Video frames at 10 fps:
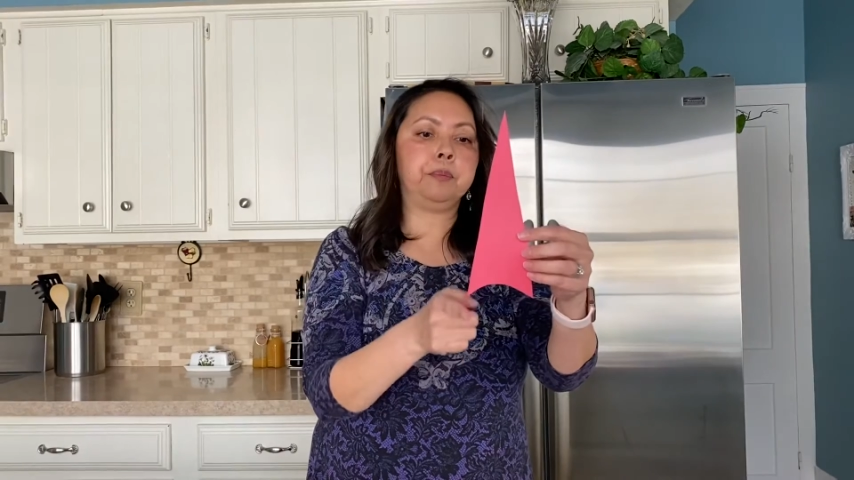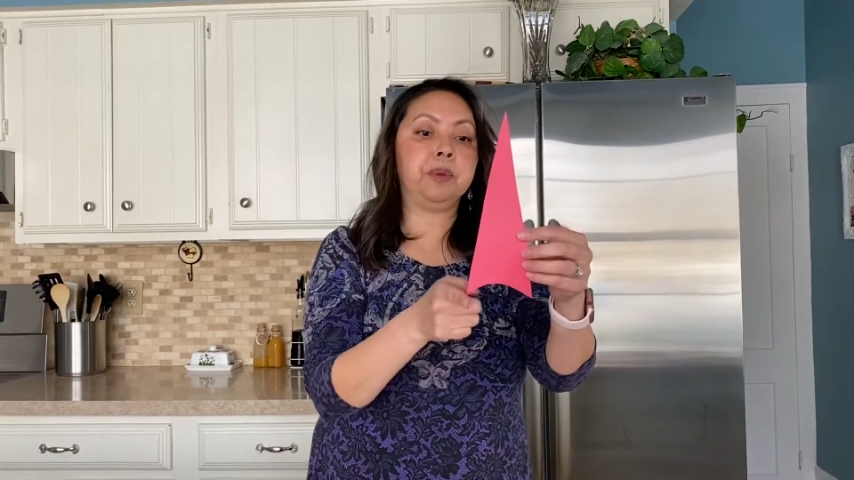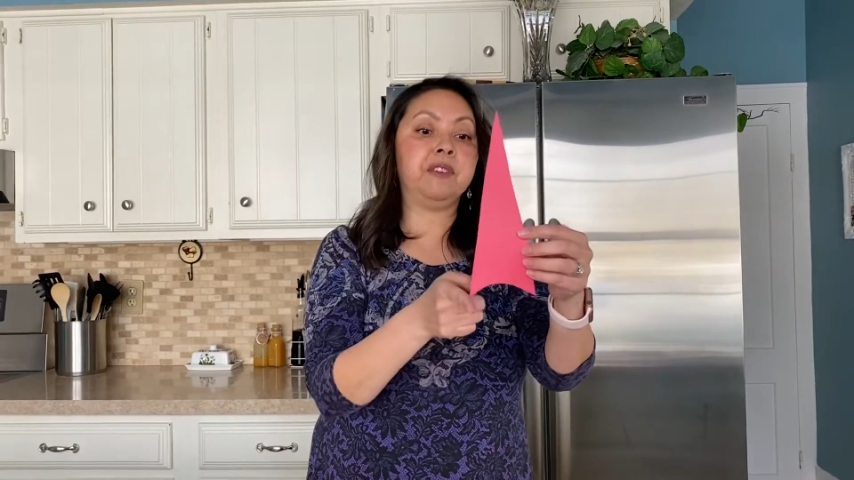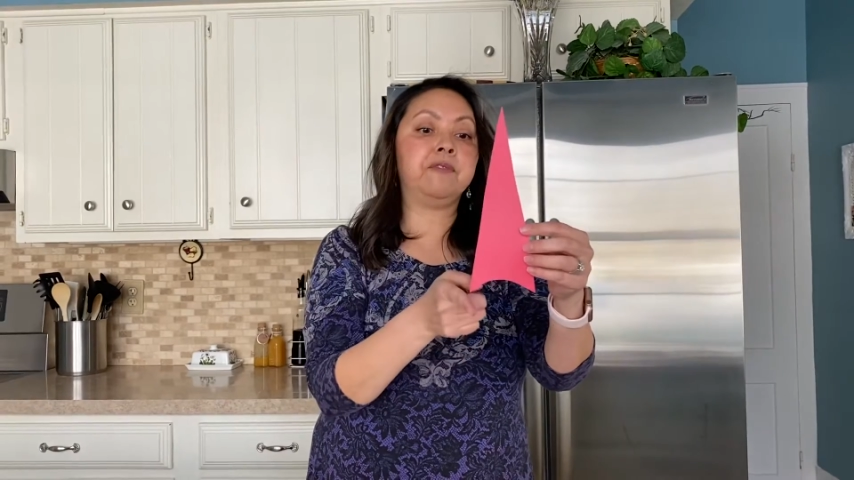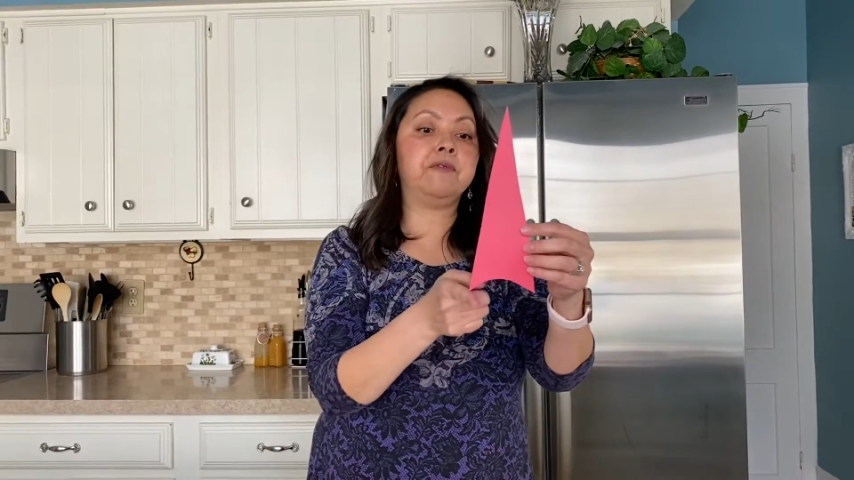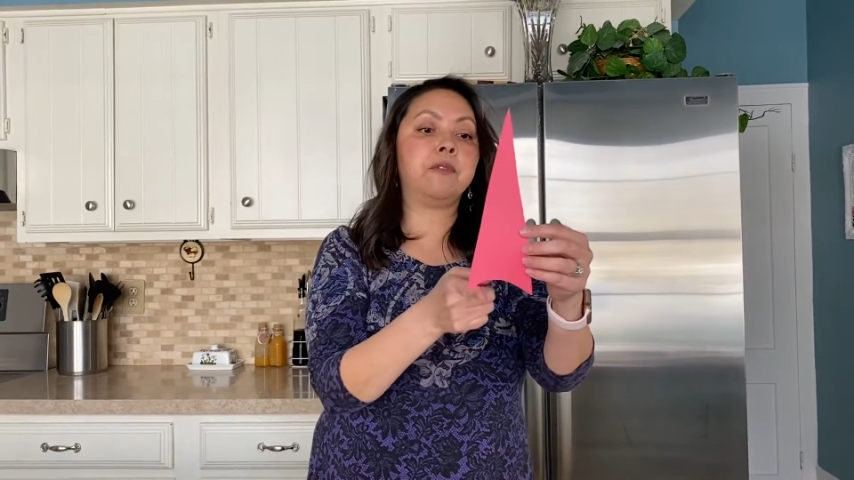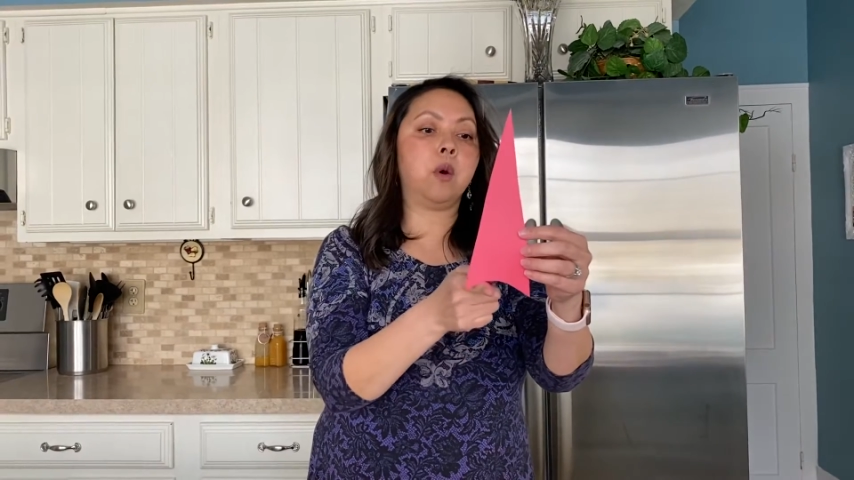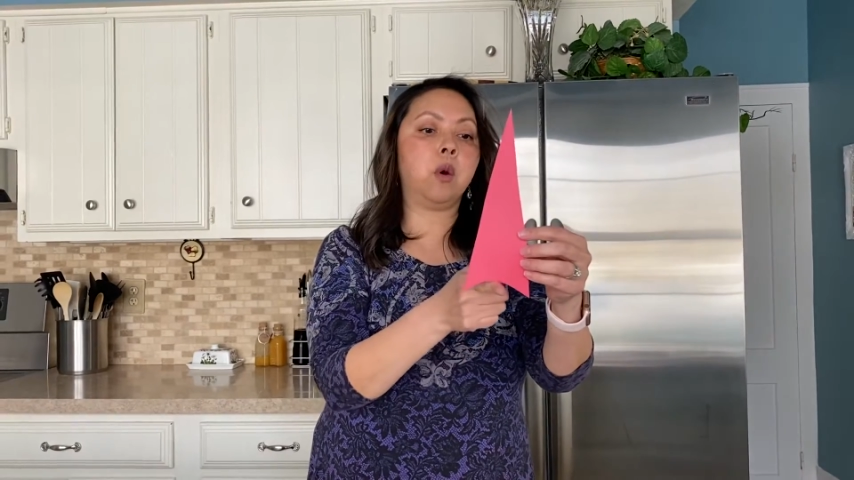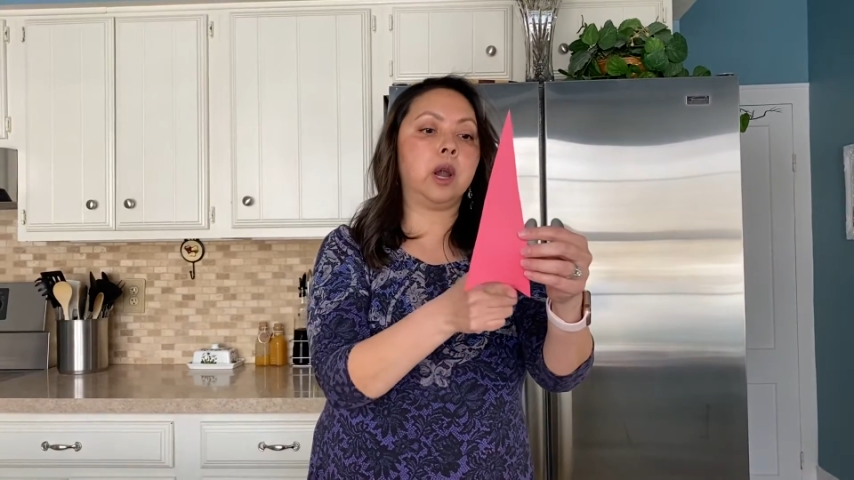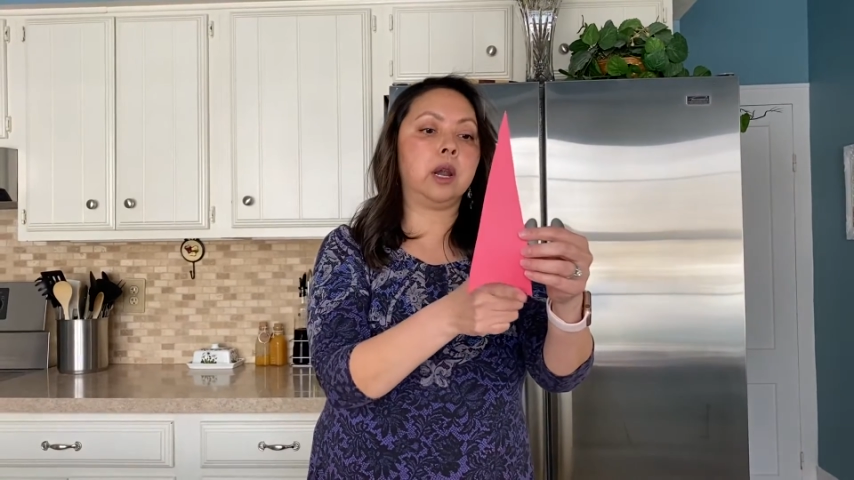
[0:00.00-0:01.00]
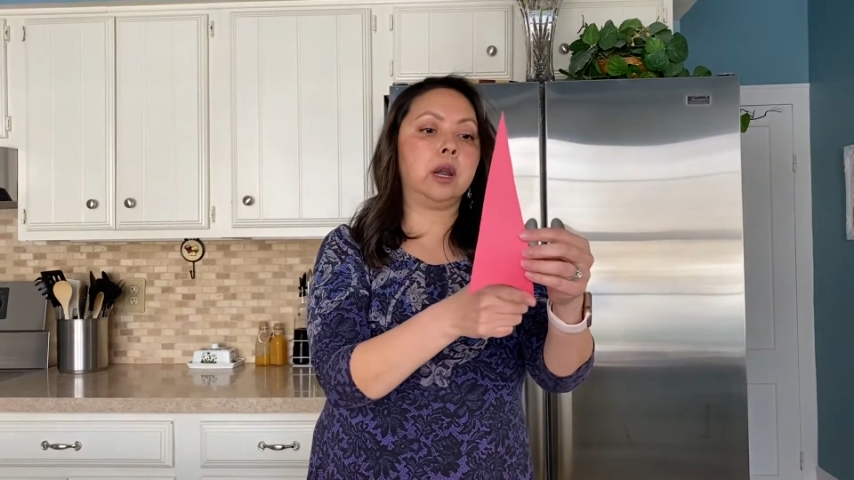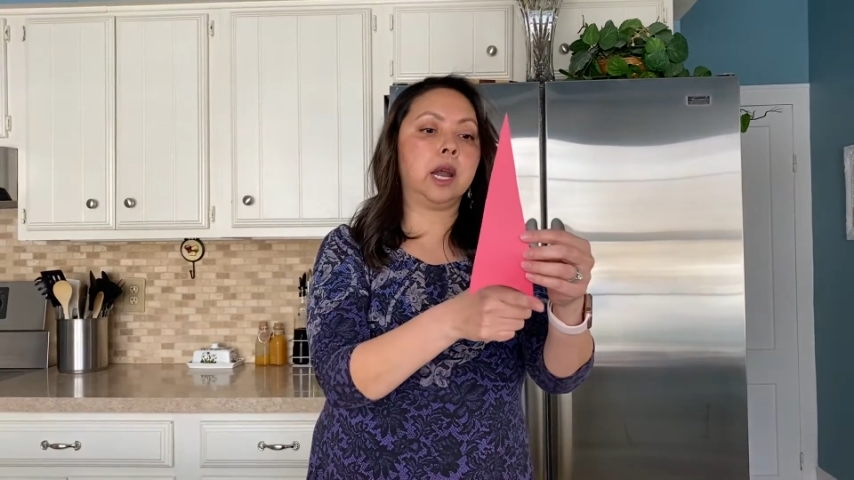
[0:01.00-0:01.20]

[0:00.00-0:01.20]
before I